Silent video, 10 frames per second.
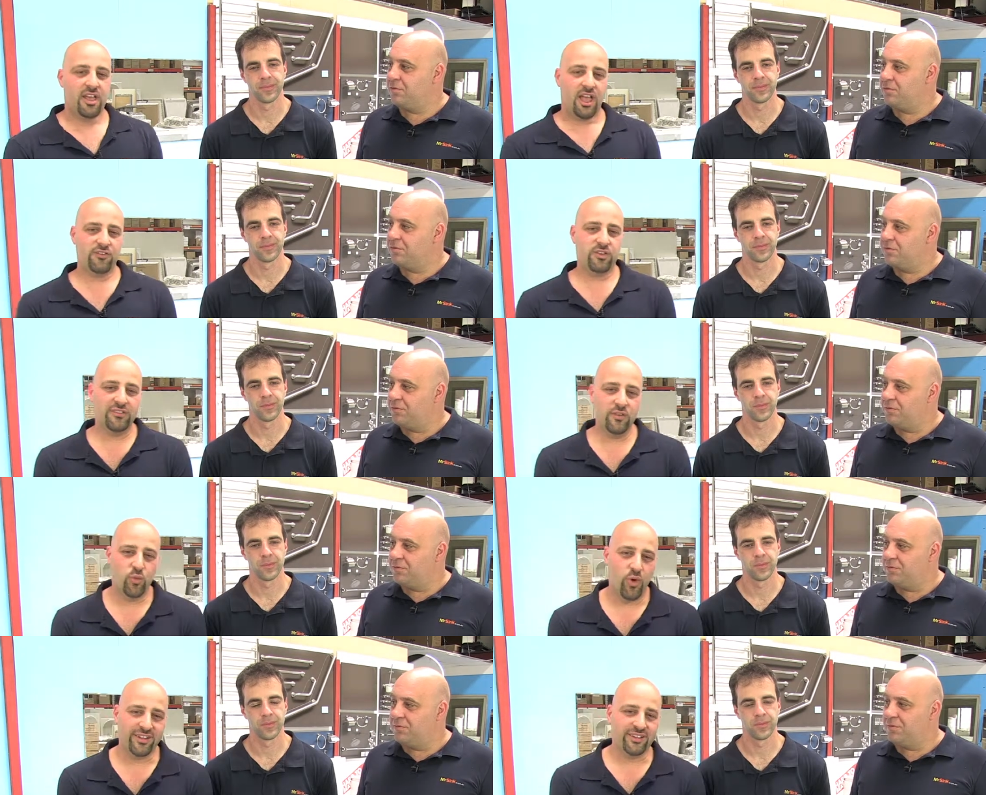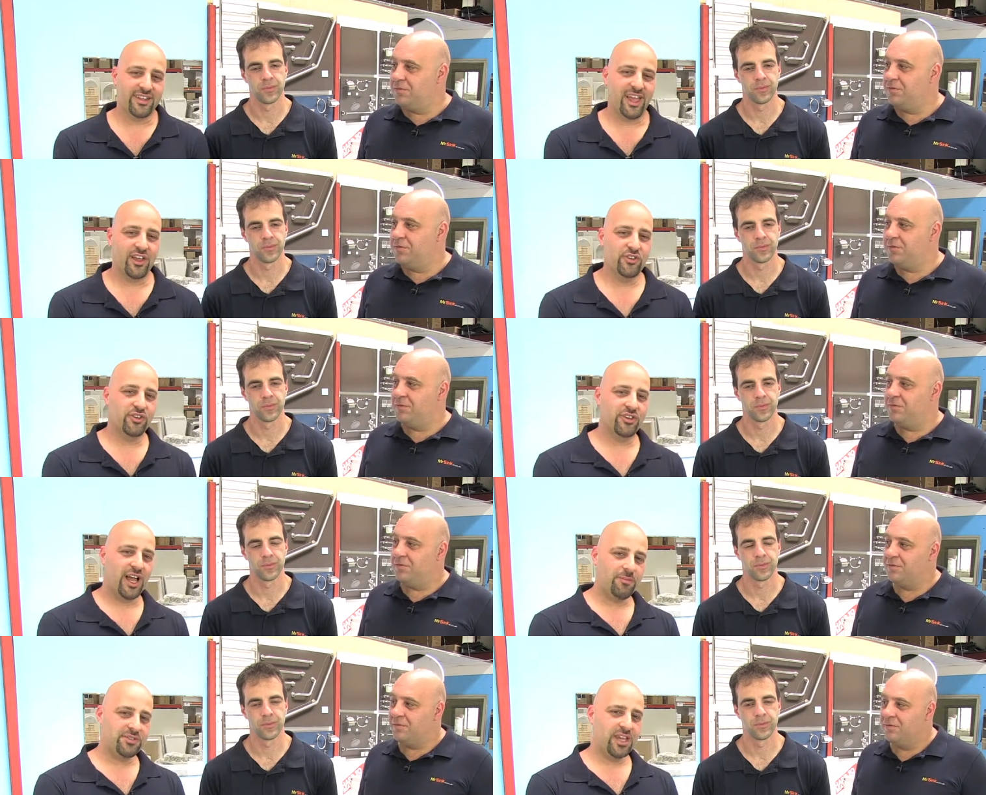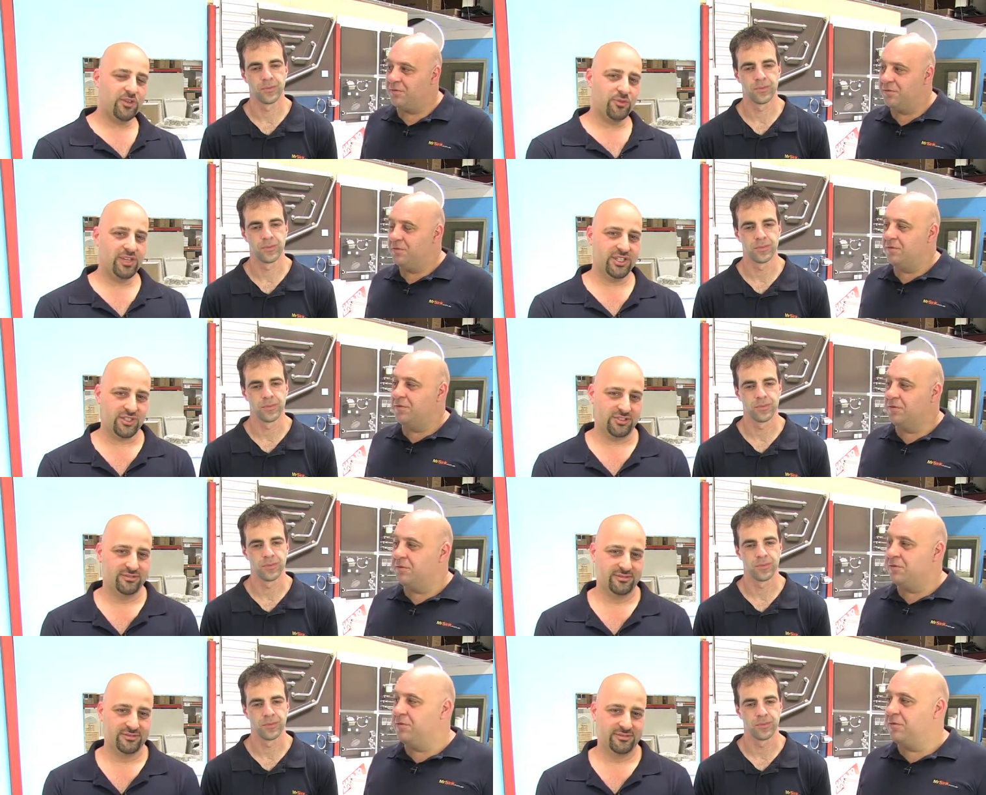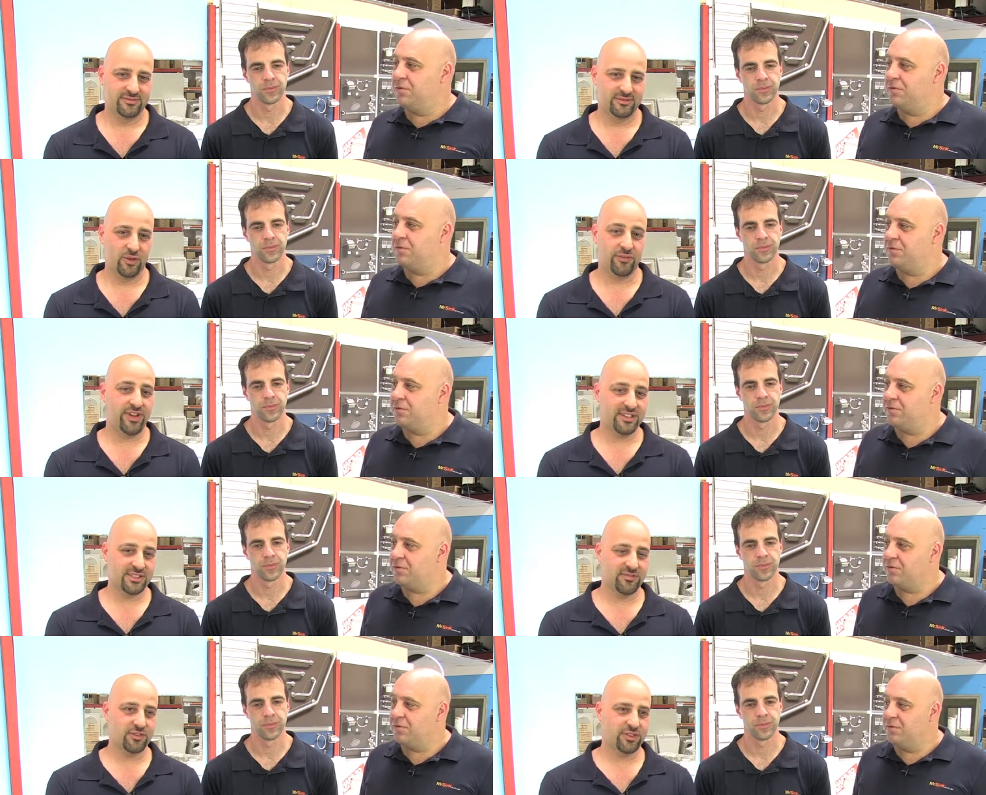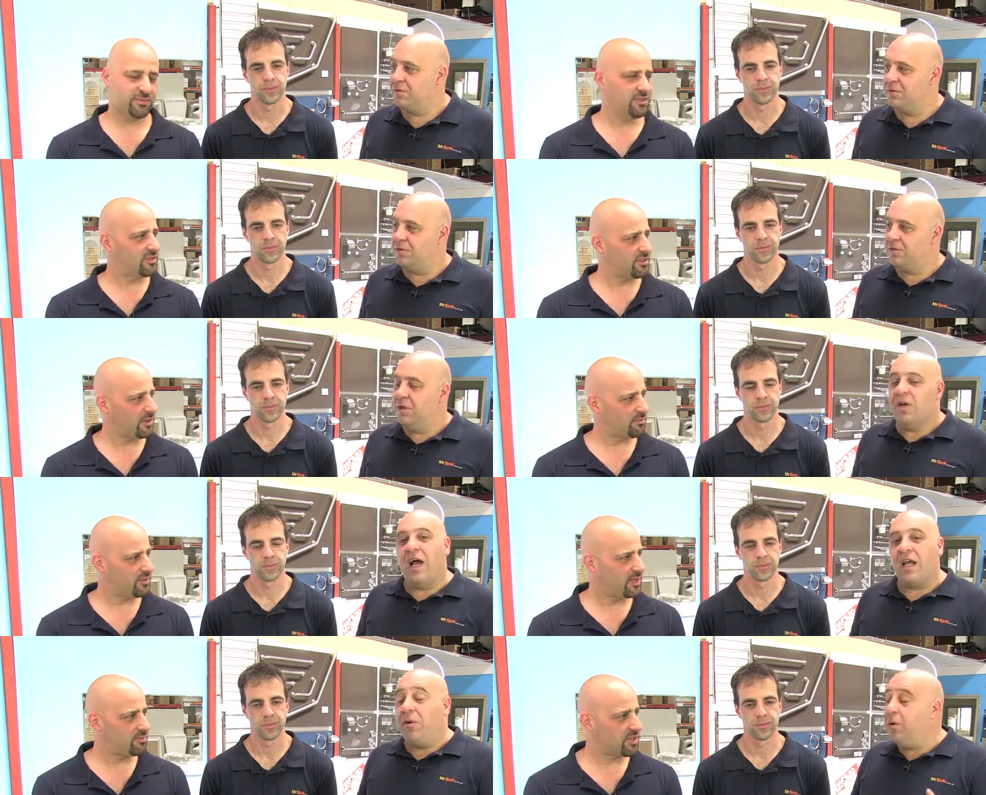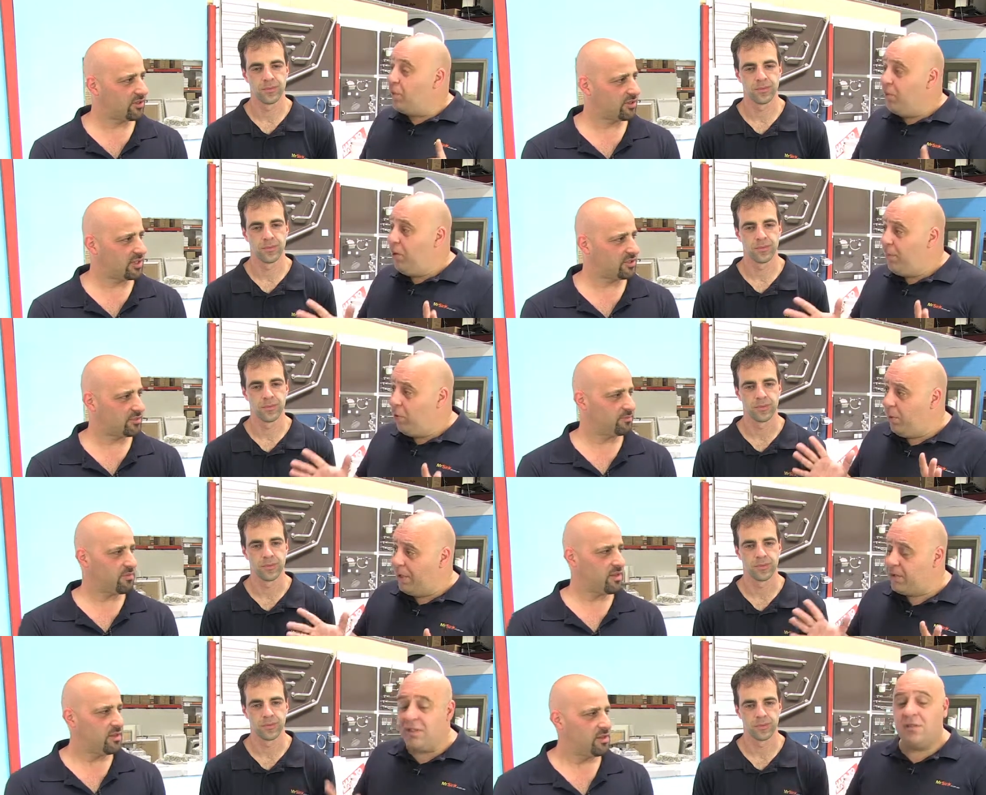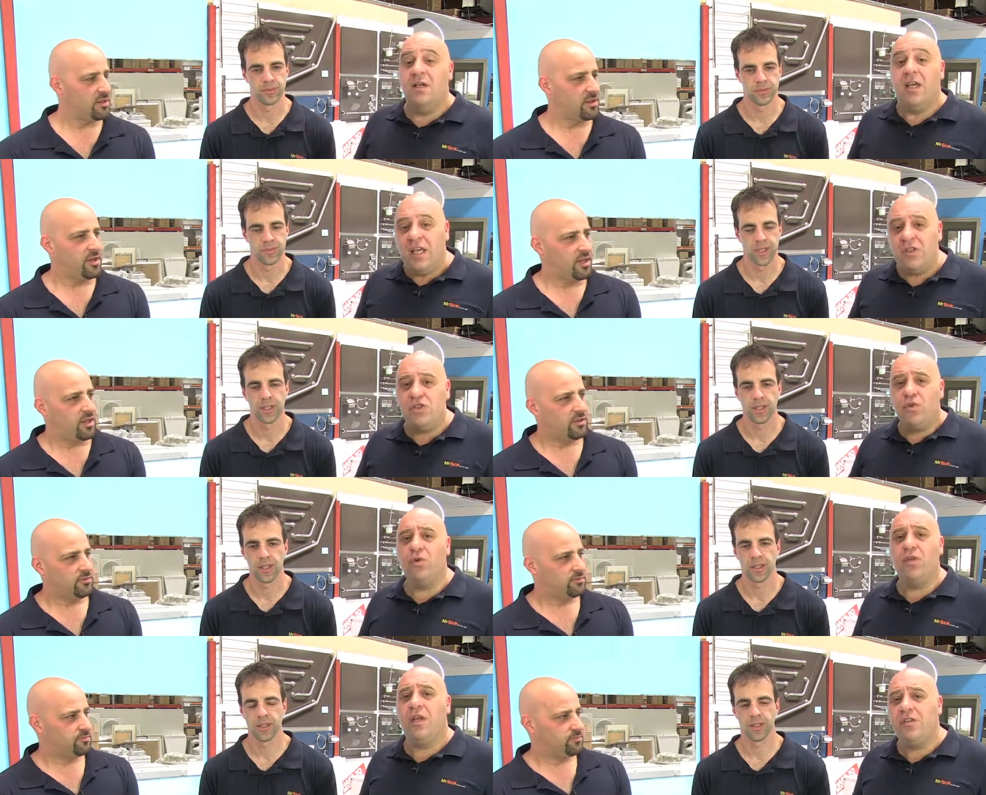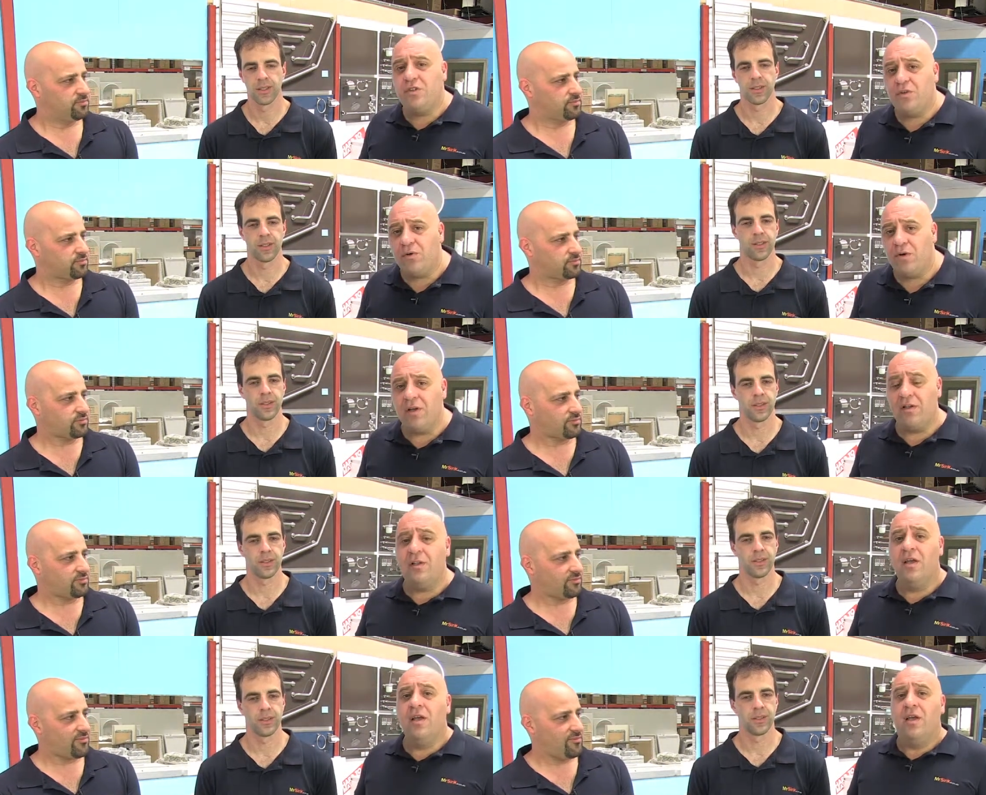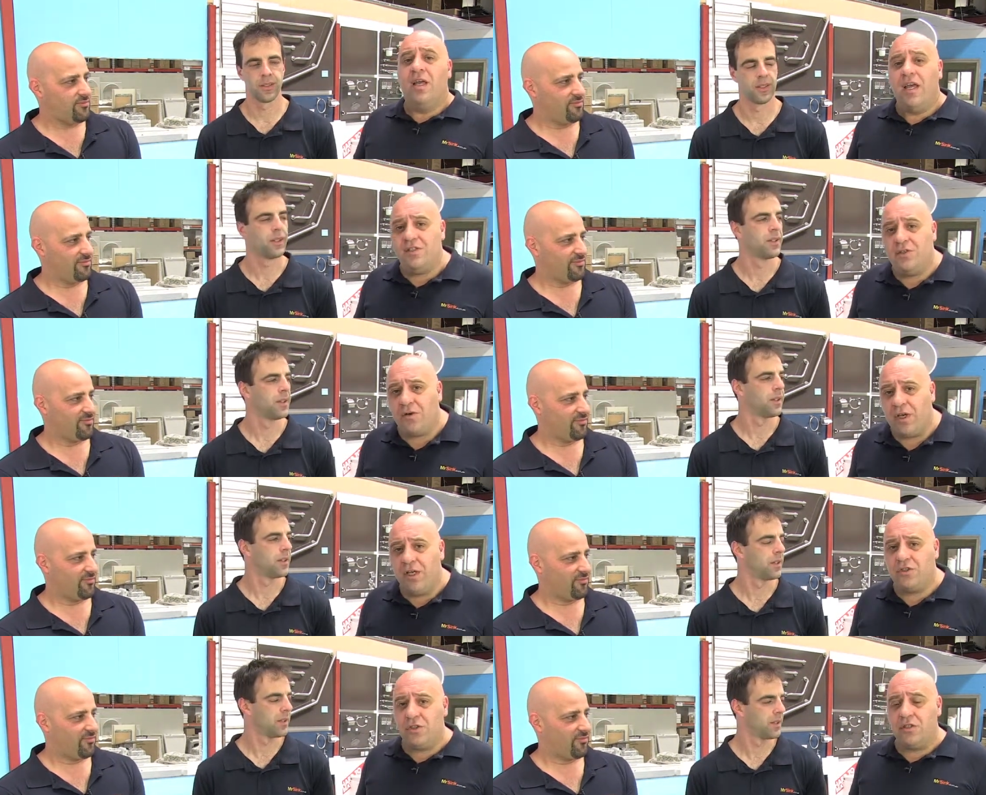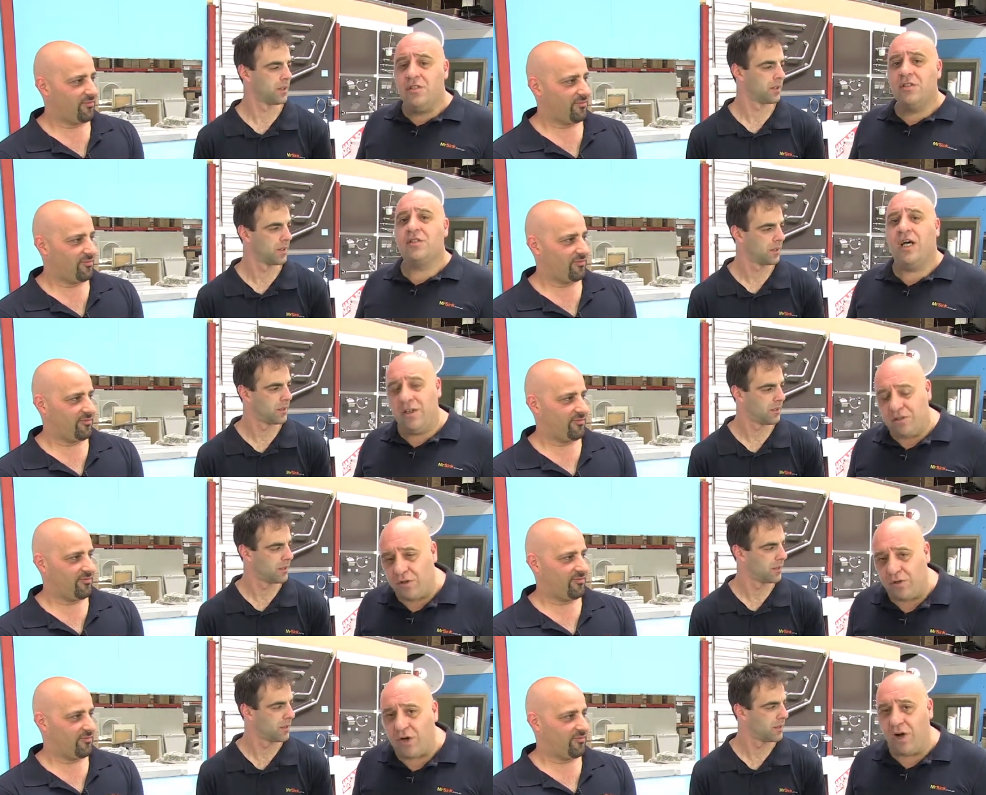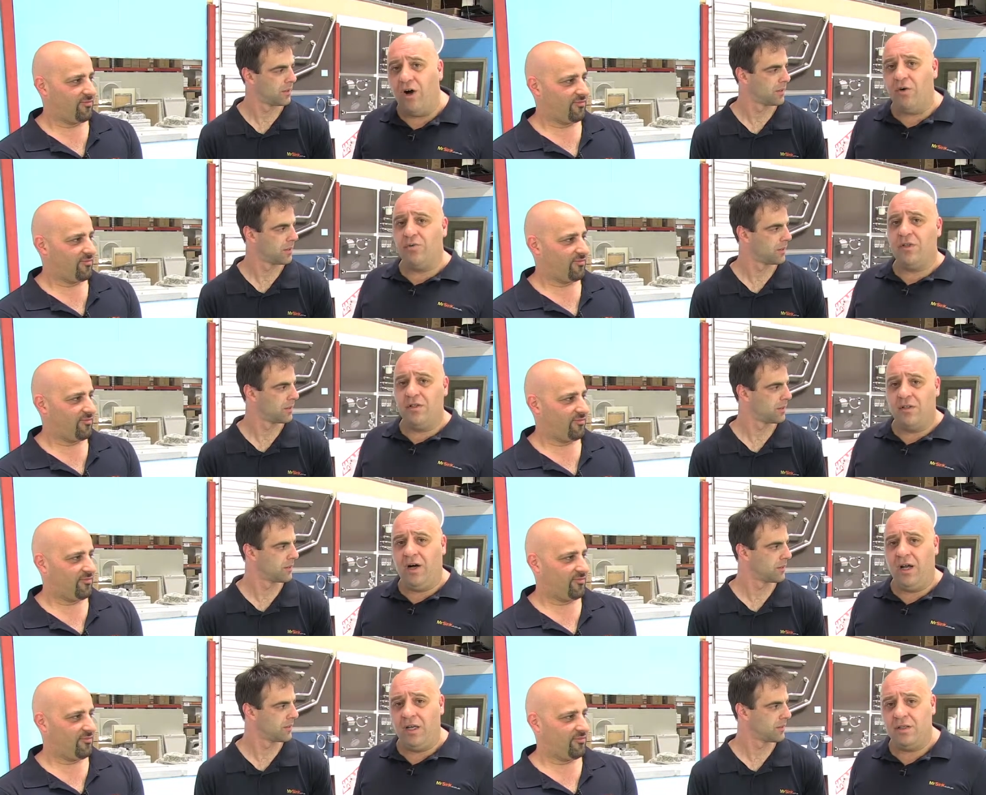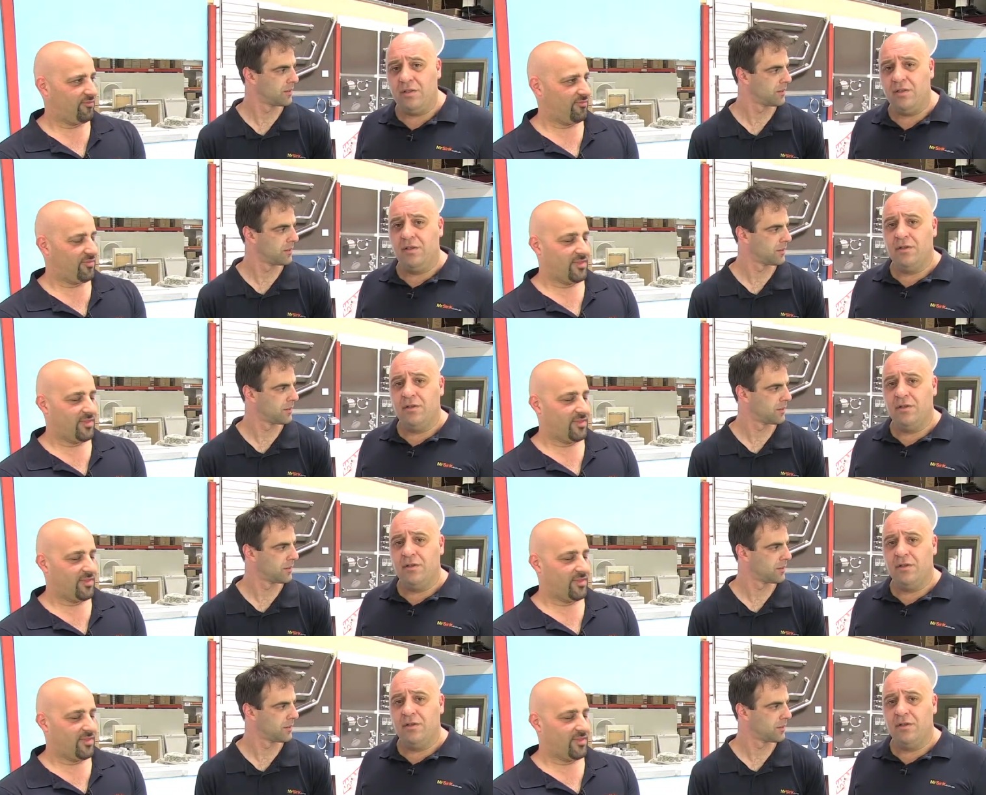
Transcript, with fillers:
Speaker 1: Have you ever wondered how you can update your kitchen or facelift your kitchen? Up, okay, what, your kitchen. what,
Speaker 2: about this? Is your is your is your kitchen starting to look old and tired?